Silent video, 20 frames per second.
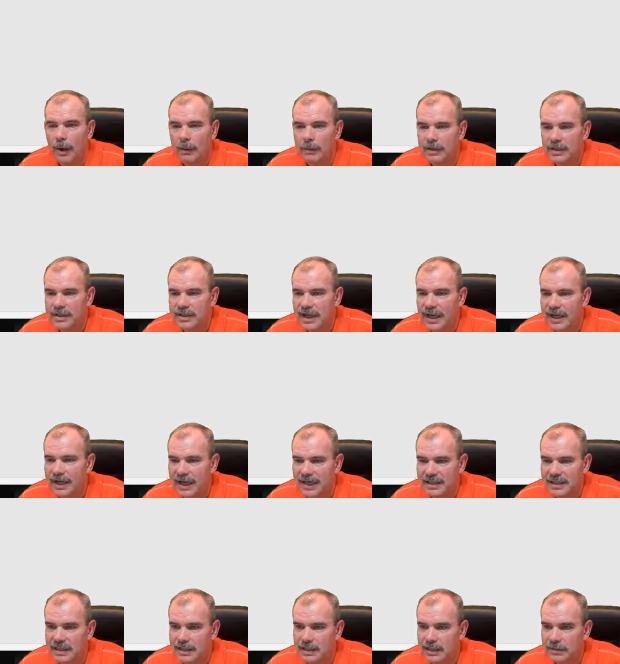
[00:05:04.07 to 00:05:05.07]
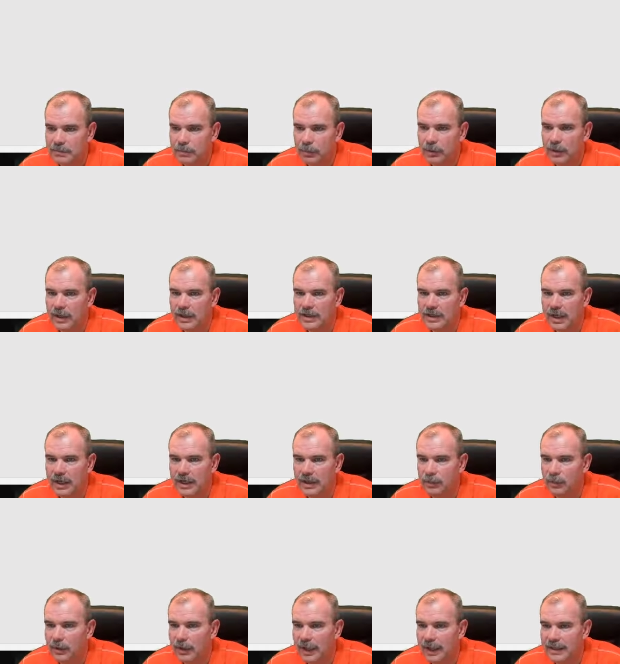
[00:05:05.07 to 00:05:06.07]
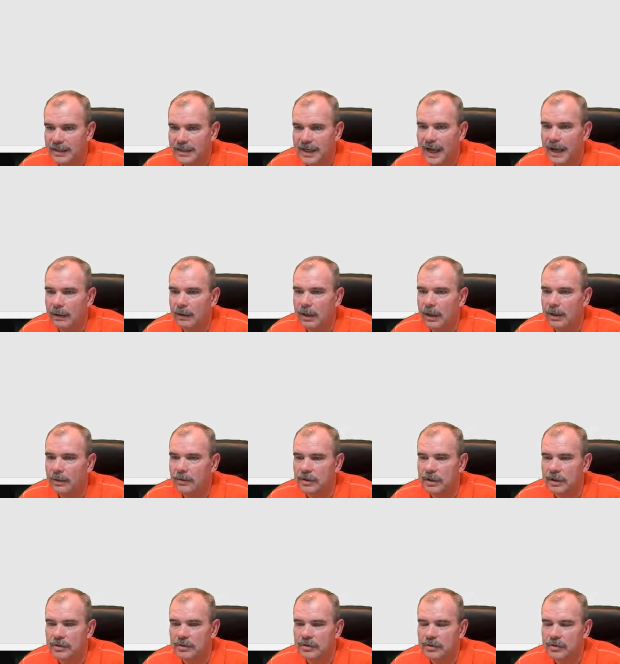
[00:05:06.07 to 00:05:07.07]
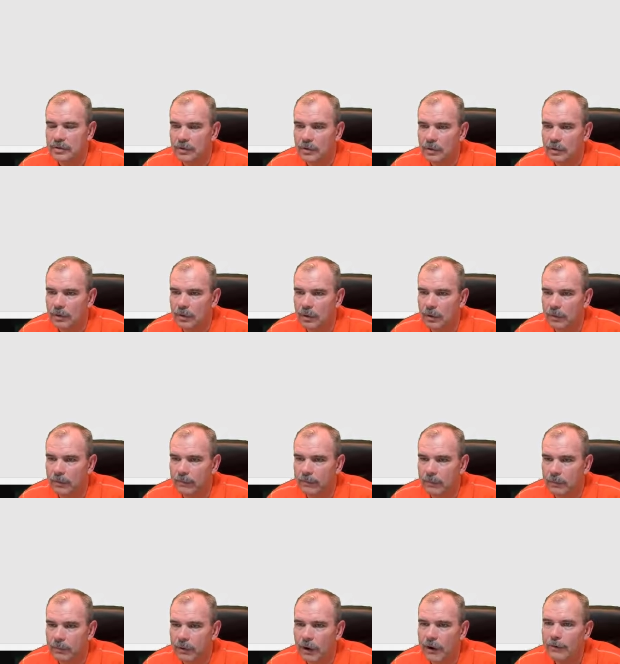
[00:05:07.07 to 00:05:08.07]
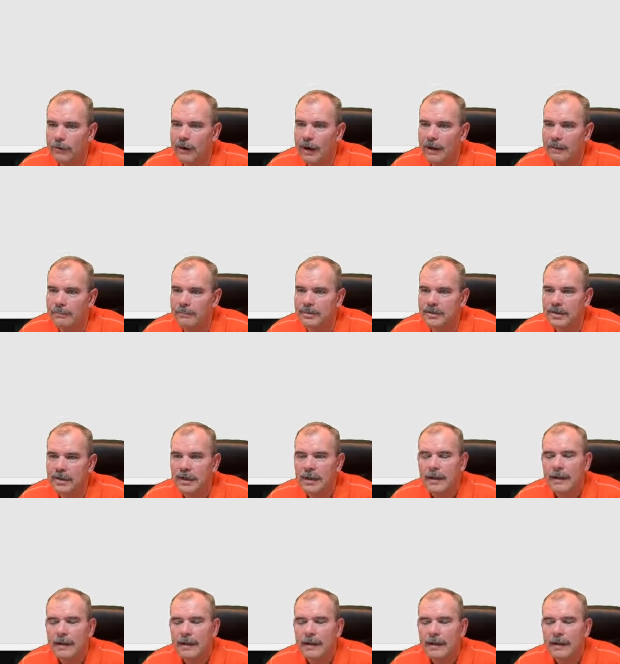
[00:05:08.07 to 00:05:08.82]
I'm going to say yes in this point, and it will then download and install all of the programs.